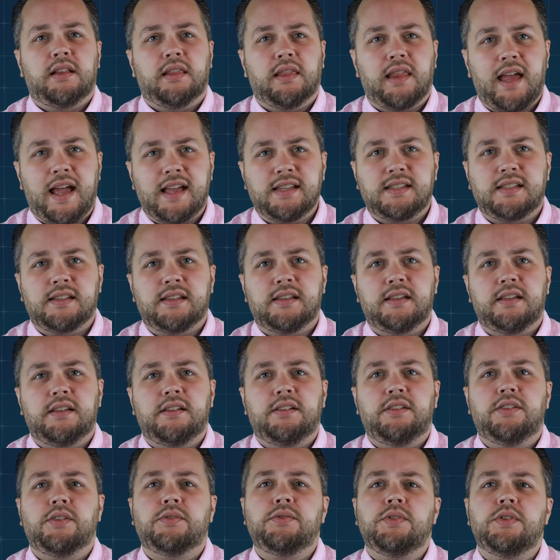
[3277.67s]
Lastly,
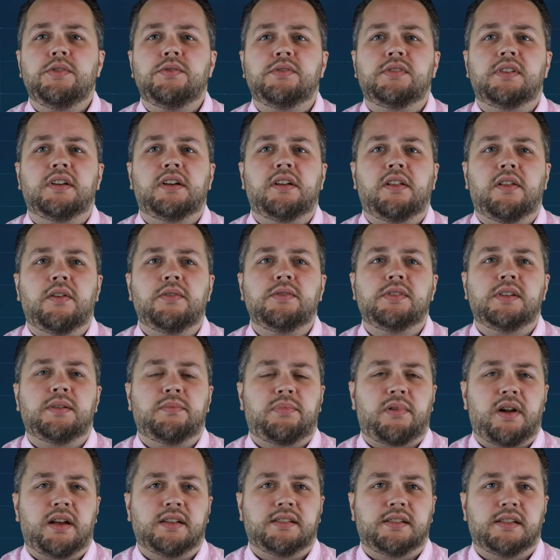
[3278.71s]
you'll use the closing
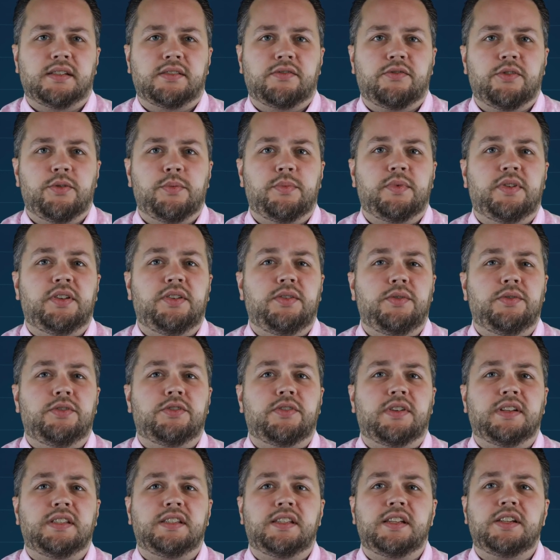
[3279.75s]
process group to
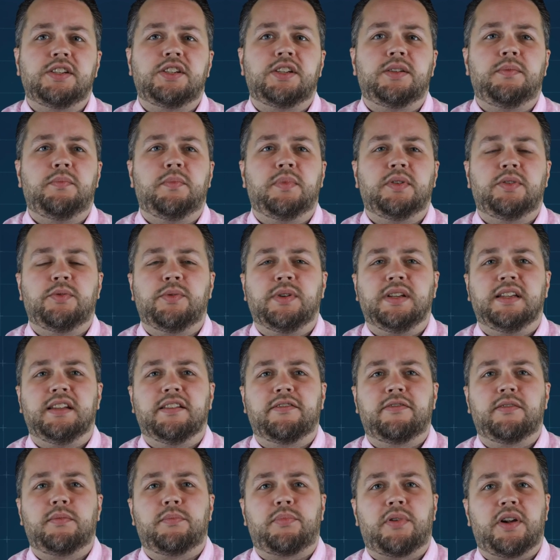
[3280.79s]
transition between
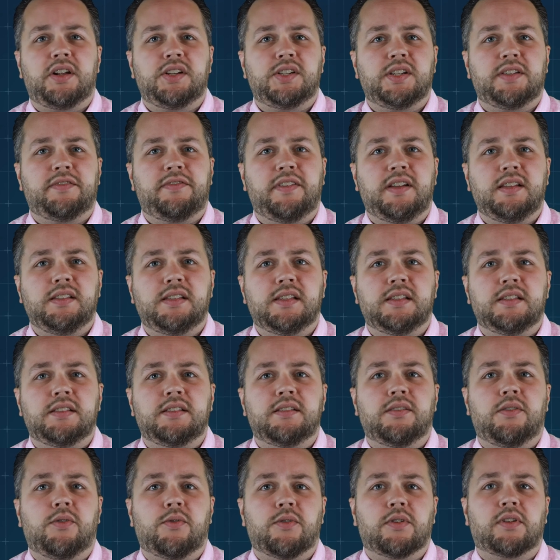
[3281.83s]
different project
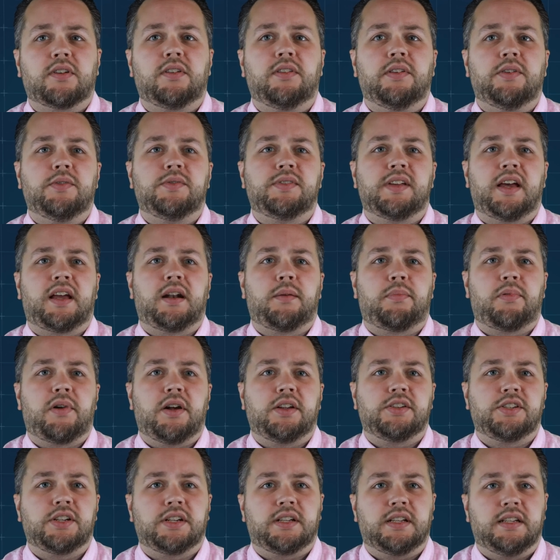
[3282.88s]
phases or close out a
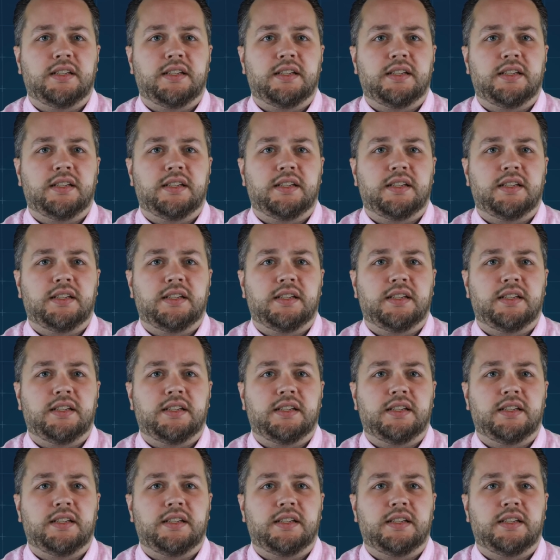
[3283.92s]
project